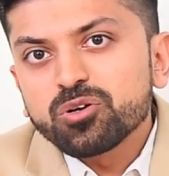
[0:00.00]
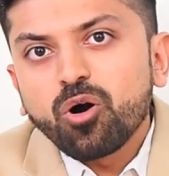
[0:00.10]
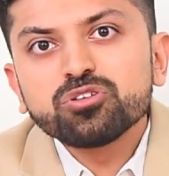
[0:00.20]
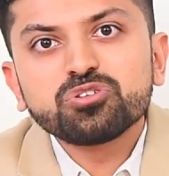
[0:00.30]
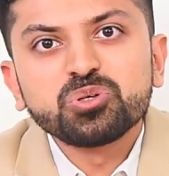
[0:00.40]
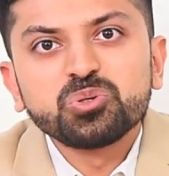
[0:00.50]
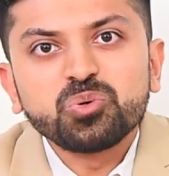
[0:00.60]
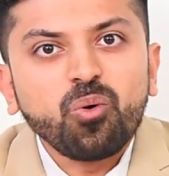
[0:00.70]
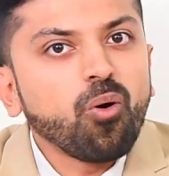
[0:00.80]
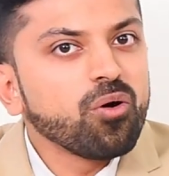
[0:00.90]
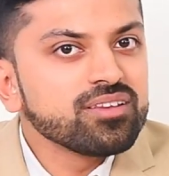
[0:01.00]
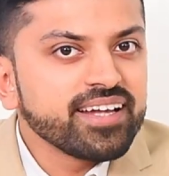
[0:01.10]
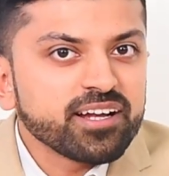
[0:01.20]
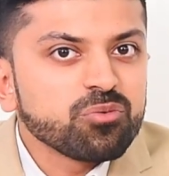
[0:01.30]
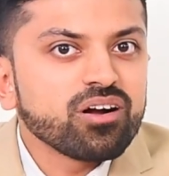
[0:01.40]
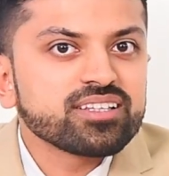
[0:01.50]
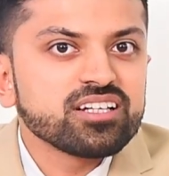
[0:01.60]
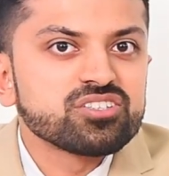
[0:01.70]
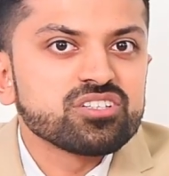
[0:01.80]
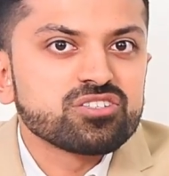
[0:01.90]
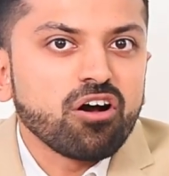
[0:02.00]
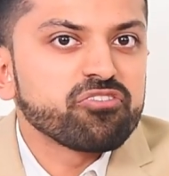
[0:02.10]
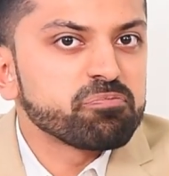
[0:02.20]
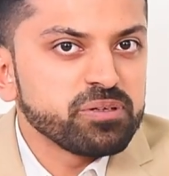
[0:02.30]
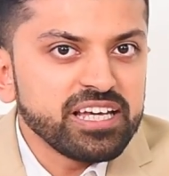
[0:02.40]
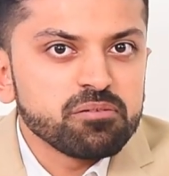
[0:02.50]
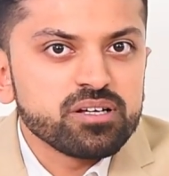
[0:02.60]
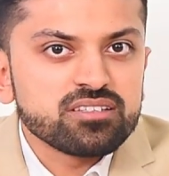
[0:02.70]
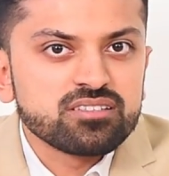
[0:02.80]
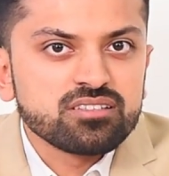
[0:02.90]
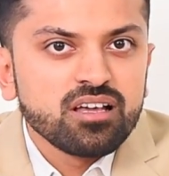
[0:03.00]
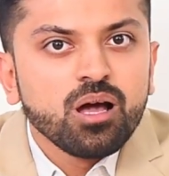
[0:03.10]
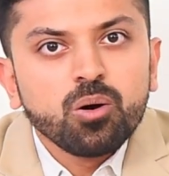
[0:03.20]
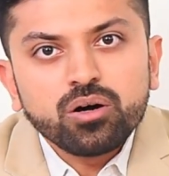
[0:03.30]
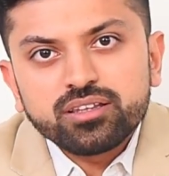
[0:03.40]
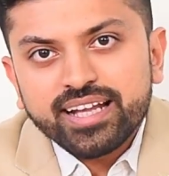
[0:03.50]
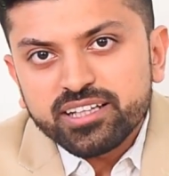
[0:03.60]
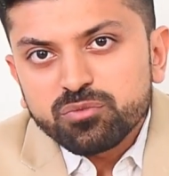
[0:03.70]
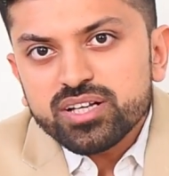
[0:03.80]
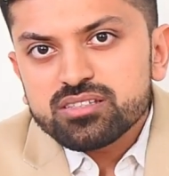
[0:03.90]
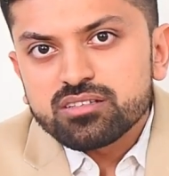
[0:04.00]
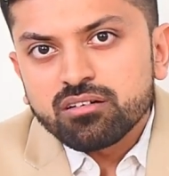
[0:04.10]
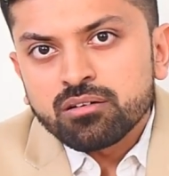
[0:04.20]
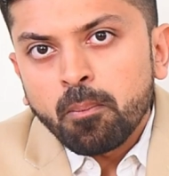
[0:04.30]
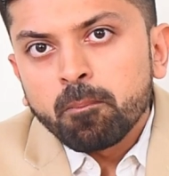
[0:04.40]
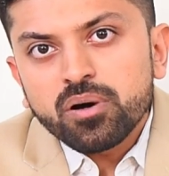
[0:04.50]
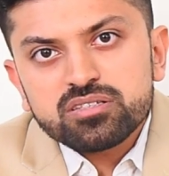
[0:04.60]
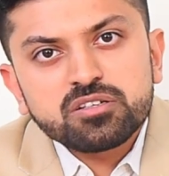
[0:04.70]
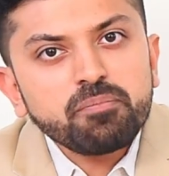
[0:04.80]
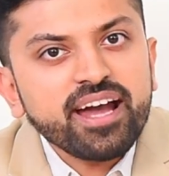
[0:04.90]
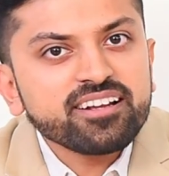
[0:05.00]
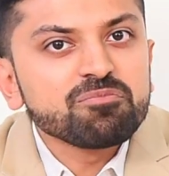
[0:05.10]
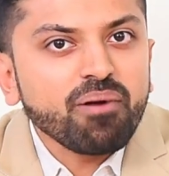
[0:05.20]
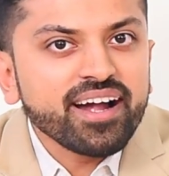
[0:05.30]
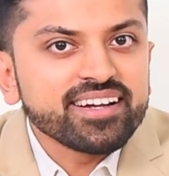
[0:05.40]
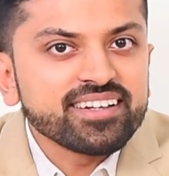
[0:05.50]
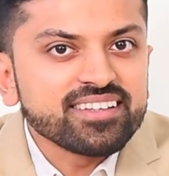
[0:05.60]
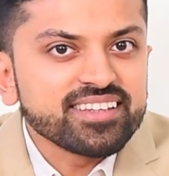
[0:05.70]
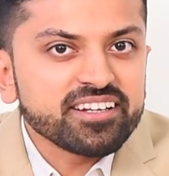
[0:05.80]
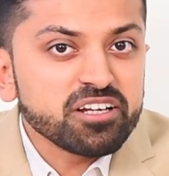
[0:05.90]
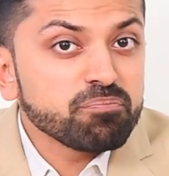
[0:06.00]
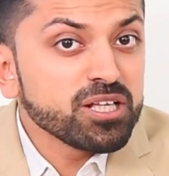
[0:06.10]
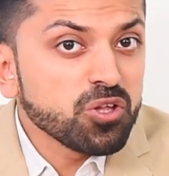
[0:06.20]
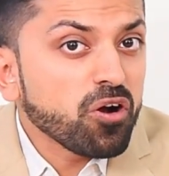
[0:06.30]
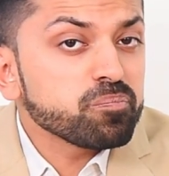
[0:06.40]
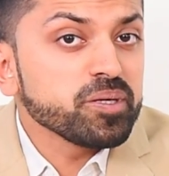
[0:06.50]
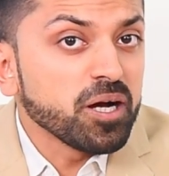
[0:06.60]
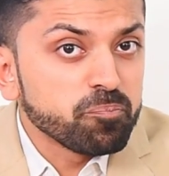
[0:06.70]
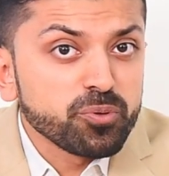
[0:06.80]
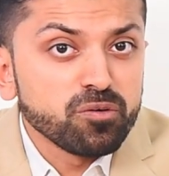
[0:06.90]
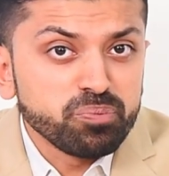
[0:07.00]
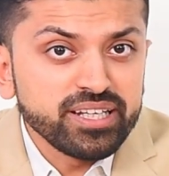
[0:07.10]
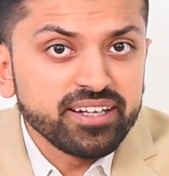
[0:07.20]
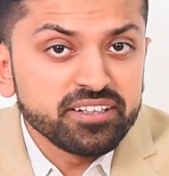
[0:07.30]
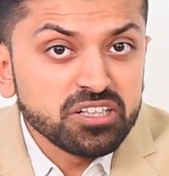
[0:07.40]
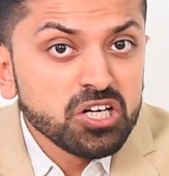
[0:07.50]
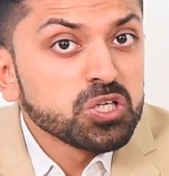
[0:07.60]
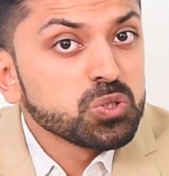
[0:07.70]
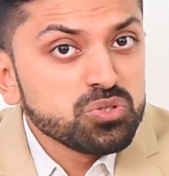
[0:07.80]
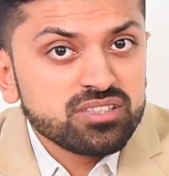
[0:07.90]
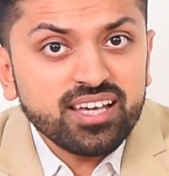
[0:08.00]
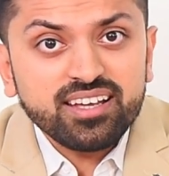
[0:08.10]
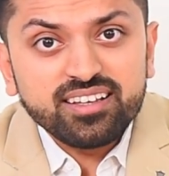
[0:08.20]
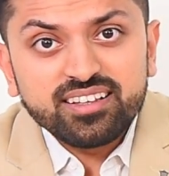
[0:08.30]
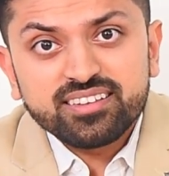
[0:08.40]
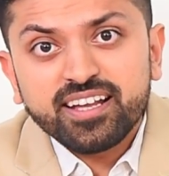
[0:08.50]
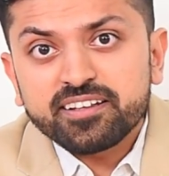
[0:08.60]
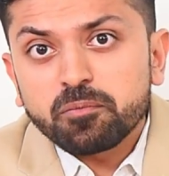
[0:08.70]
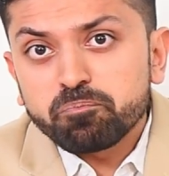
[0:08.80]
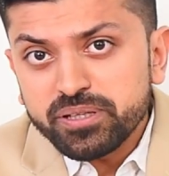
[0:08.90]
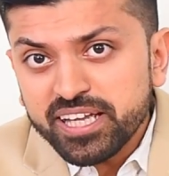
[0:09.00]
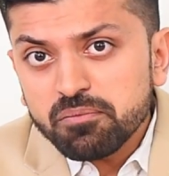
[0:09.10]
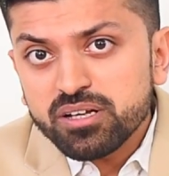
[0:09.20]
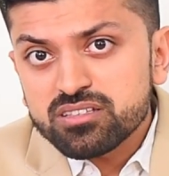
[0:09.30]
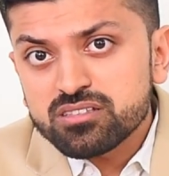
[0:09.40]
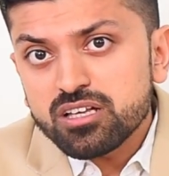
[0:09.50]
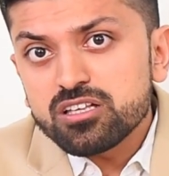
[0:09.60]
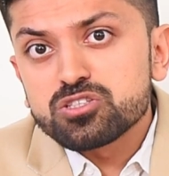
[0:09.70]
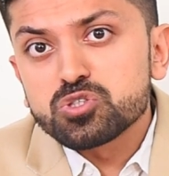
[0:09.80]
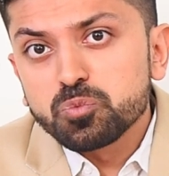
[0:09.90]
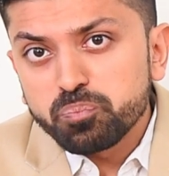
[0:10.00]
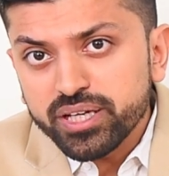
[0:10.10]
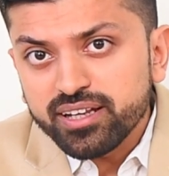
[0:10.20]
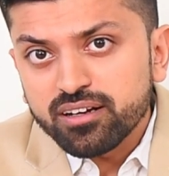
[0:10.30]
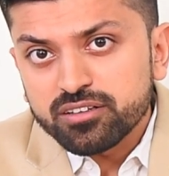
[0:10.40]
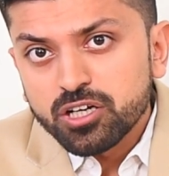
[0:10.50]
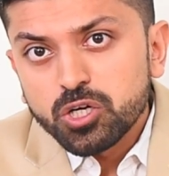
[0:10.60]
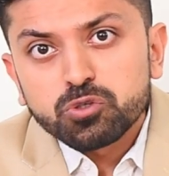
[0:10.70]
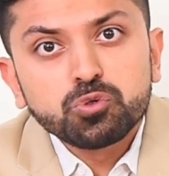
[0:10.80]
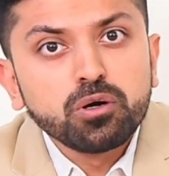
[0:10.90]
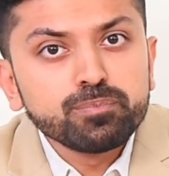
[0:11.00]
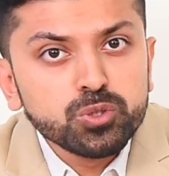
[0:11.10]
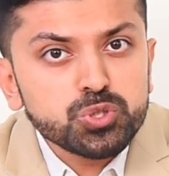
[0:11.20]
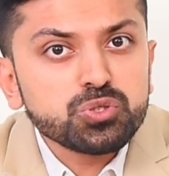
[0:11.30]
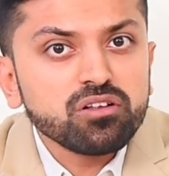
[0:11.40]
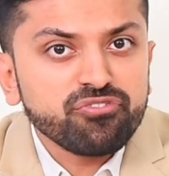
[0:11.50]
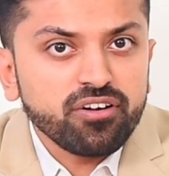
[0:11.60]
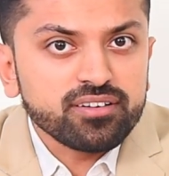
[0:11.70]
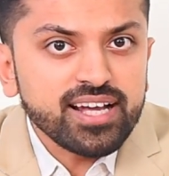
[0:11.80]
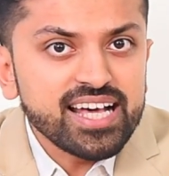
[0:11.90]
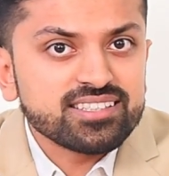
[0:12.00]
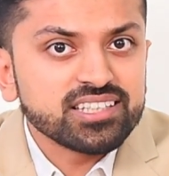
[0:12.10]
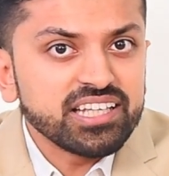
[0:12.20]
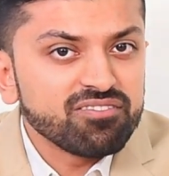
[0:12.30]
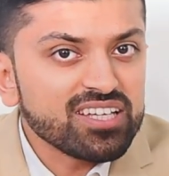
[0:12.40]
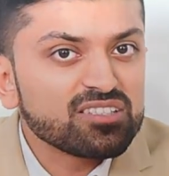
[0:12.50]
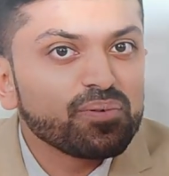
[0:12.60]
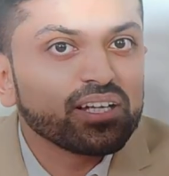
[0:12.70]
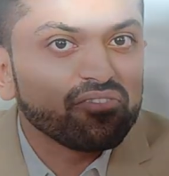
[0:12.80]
gone through all the advantages of a PMS, an investor must bear in mind that it may not be appropriate to say that a PMS is superior to a mutual fund as an investment